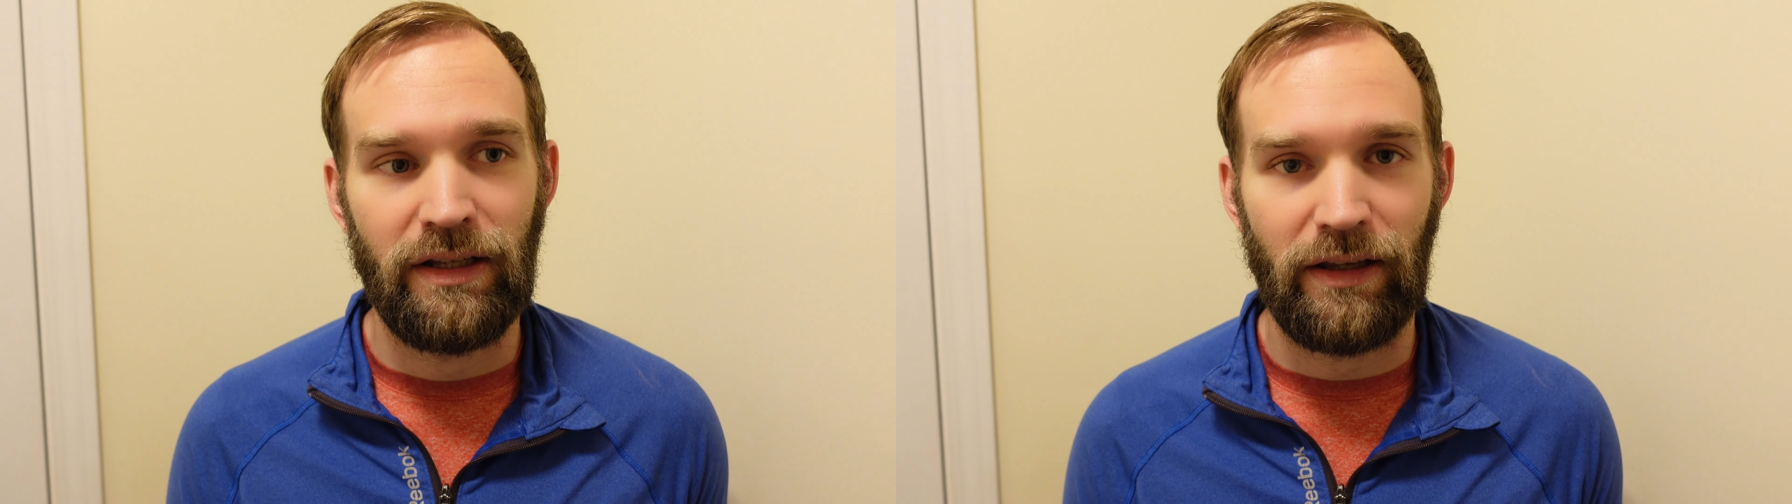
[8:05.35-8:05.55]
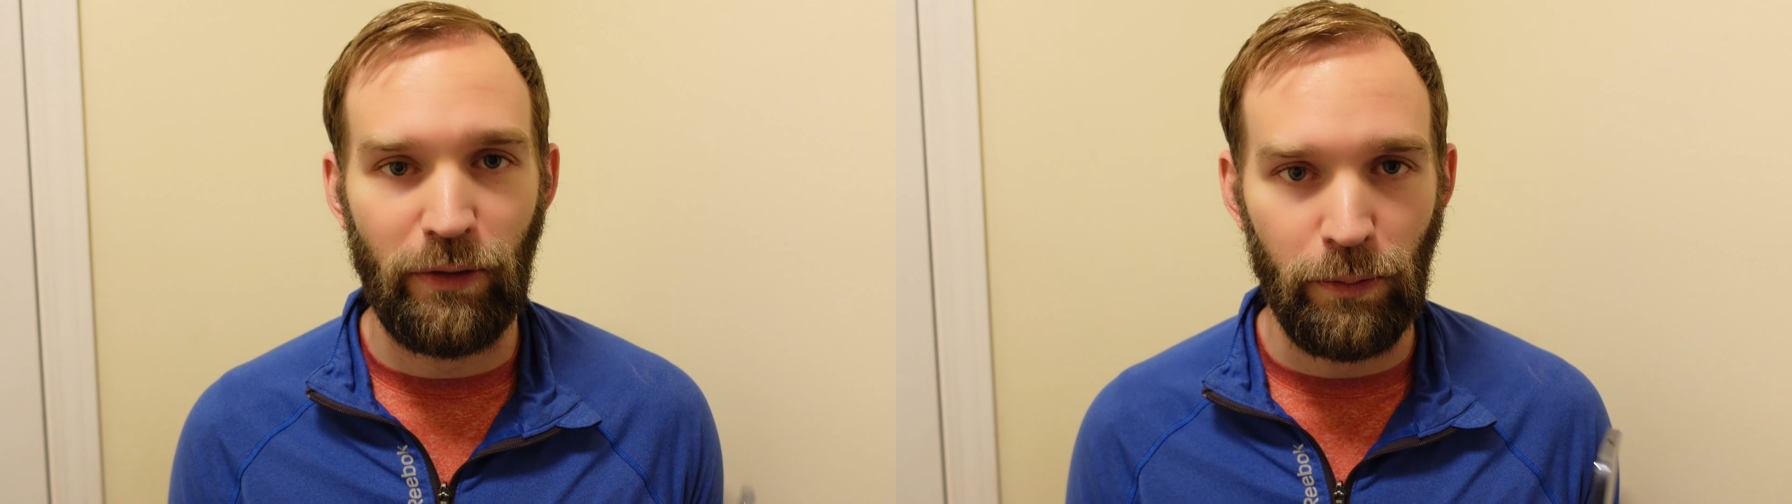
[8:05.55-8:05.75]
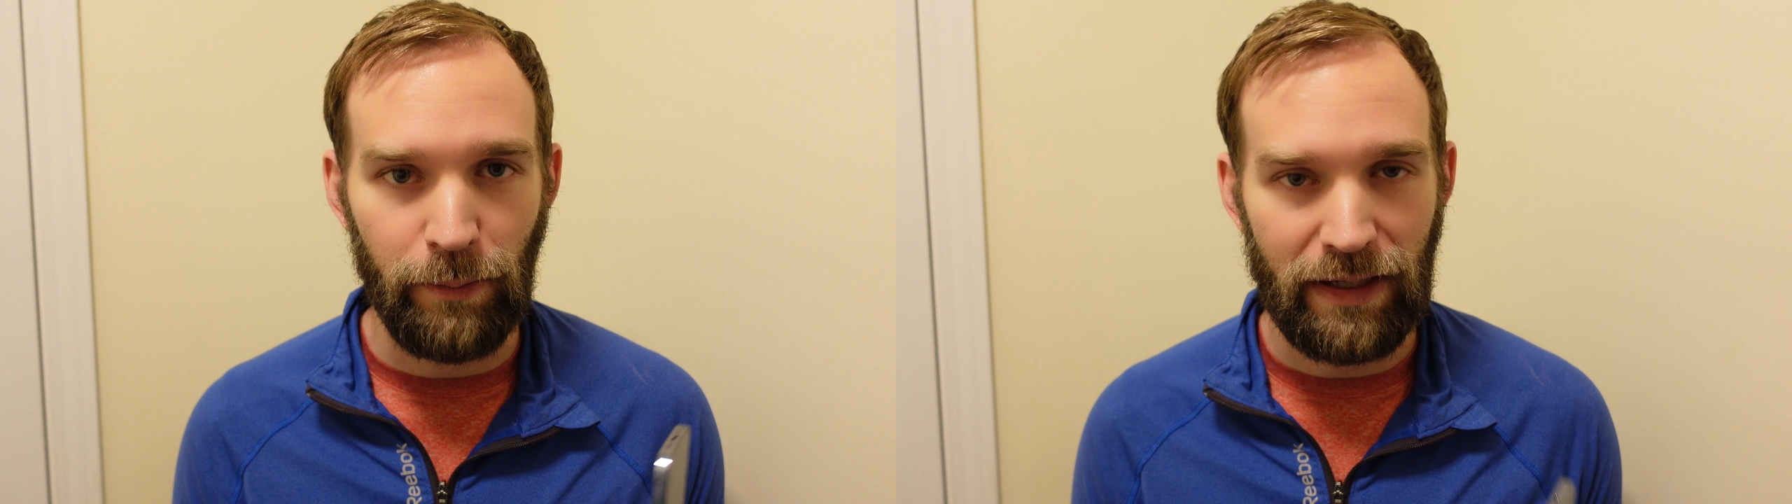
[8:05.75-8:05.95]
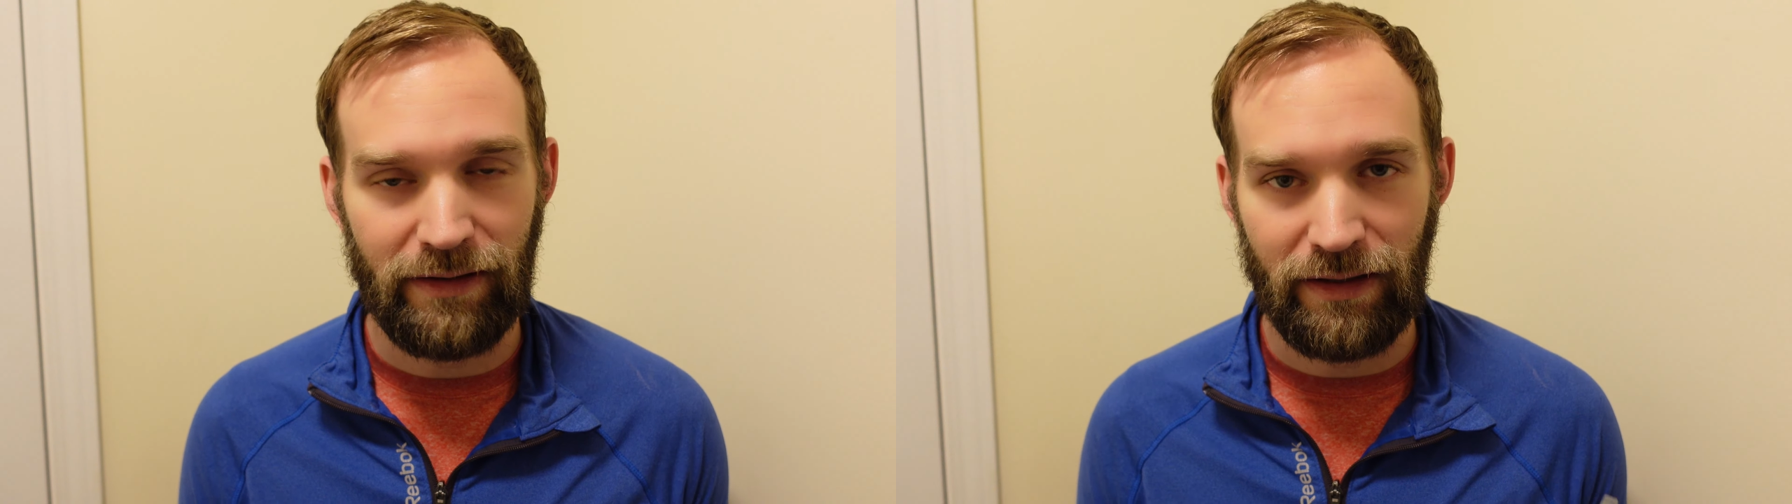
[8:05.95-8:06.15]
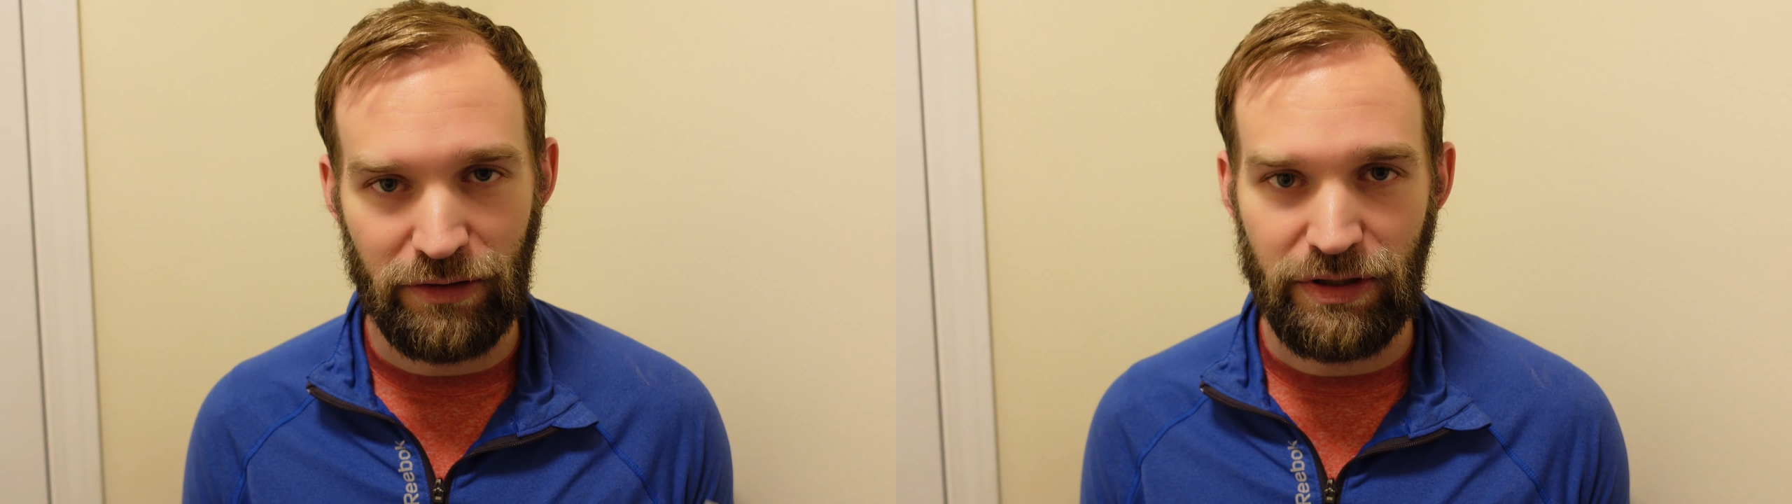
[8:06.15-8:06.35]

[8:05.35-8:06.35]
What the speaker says: they will make that